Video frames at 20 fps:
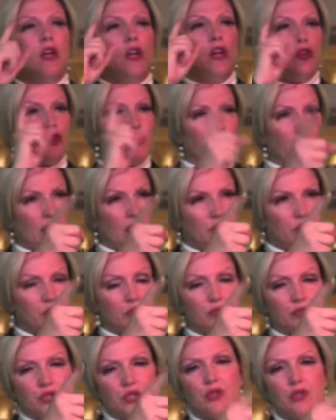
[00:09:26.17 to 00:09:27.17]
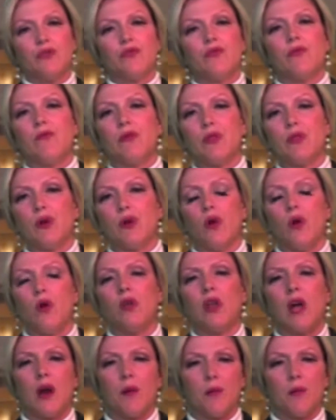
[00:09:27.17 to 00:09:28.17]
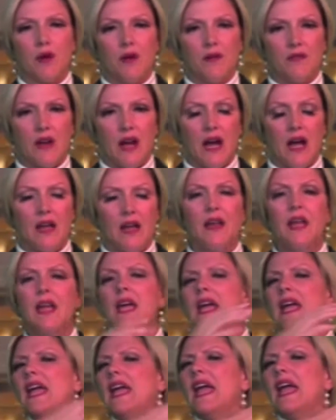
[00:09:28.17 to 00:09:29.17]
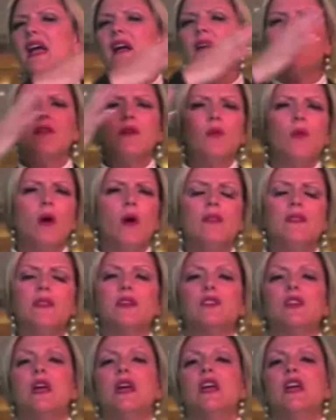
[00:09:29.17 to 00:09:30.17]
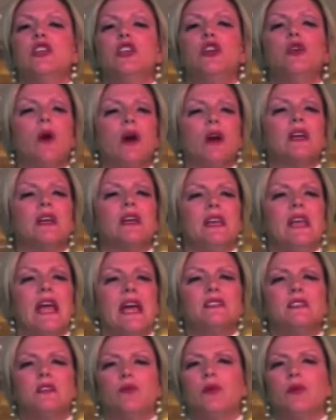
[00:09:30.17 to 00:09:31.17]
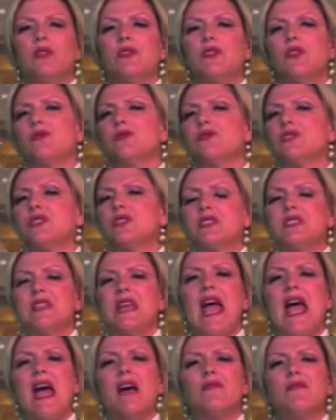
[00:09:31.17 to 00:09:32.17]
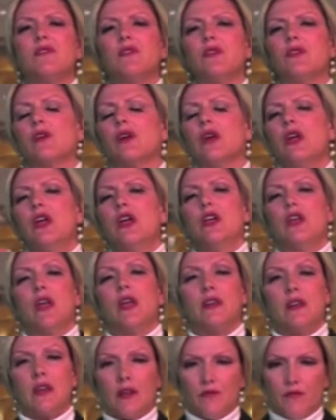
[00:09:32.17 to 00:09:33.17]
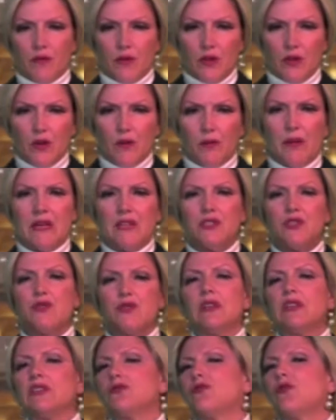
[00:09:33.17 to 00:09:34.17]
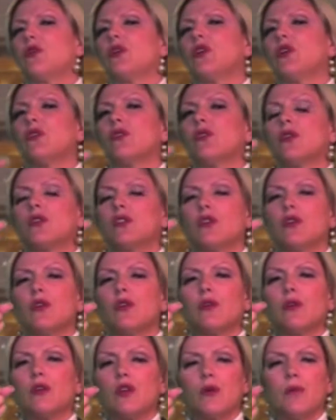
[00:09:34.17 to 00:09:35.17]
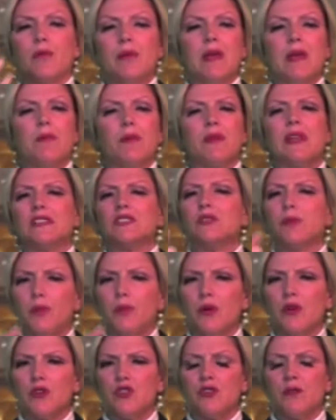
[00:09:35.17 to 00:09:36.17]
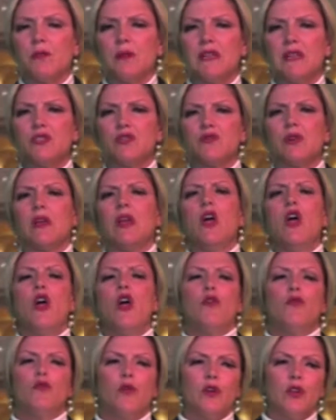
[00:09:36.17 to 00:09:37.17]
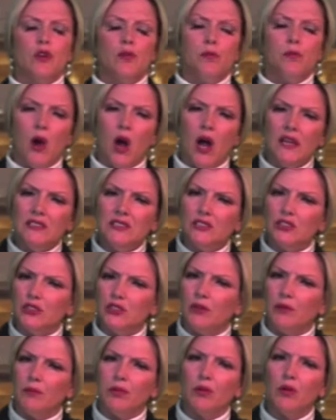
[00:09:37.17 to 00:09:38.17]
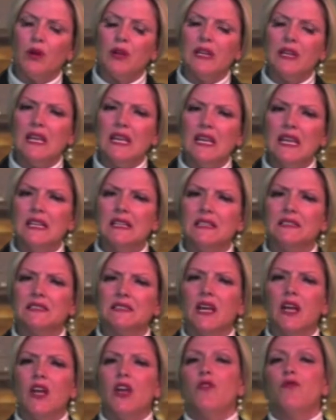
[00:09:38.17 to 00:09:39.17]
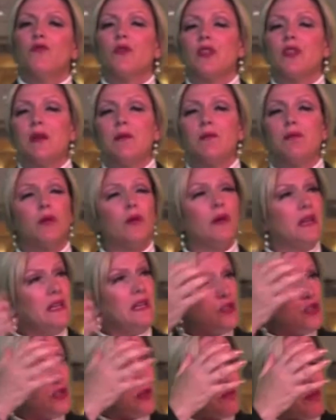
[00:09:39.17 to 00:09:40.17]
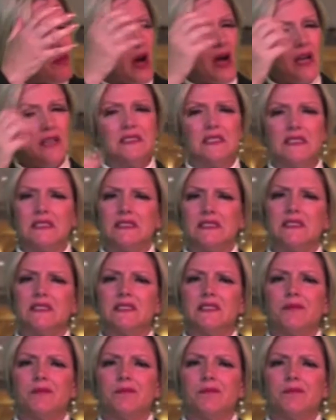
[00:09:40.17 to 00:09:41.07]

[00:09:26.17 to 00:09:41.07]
Dress your children with the whole armor of God. Everyone that you are connected with, your staff, for your ministries, for your people that support your ministry, for you bosses, your employees, for the employees, your bosses,